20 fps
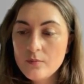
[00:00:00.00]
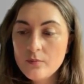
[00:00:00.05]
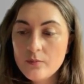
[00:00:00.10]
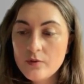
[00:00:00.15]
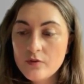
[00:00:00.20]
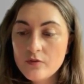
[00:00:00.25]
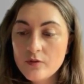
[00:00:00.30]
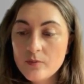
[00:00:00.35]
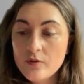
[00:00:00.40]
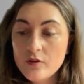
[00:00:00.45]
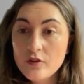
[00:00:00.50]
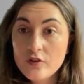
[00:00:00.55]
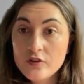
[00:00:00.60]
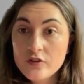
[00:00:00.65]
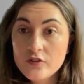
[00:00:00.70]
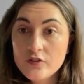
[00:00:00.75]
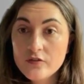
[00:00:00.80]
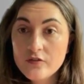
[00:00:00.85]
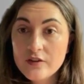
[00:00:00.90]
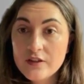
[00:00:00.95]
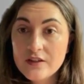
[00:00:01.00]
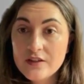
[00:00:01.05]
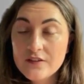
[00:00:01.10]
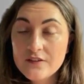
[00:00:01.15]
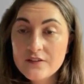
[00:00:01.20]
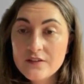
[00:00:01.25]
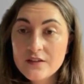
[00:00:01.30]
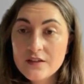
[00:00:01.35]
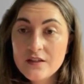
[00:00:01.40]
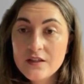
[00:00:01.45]
But from the looks of
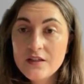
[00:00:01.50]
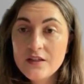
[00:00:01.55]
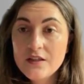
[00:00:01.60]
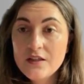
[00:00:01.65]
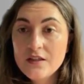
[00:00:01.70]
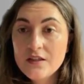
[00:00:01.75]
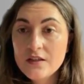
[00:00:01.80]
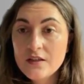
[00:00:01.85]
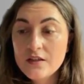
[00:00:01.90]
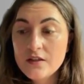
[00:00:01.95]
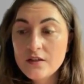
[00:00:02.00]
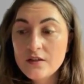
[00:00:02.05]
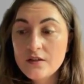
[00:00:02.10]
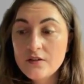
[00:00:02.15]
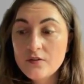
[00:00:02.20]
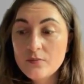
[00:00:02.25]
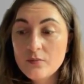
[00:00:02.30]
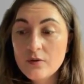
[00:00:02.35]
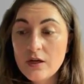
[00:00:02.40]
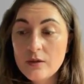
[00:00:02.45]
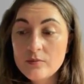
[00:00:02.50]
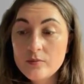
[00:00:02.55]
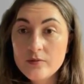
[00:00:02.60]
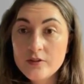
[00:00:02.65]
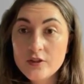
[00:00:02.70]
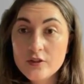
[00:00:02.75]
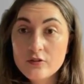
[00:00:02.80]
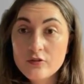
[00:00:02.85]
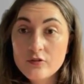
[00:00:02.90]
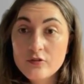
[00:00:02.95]
things, he's
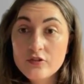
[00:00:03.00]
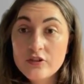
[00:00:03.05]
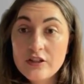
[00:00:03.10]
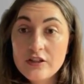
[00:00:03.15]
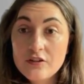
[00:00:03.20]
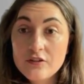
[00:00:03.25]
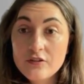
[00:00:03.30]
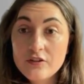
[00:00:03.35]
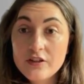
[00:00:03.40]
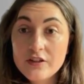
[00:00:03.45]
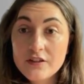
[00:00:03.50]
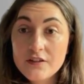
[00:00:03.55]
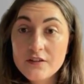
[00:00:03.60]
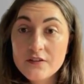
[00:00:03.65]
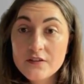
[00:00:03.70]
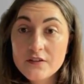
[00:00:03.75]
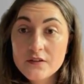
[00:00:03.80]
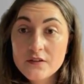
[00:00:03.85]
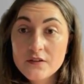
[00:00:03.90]
probably a crusader knight.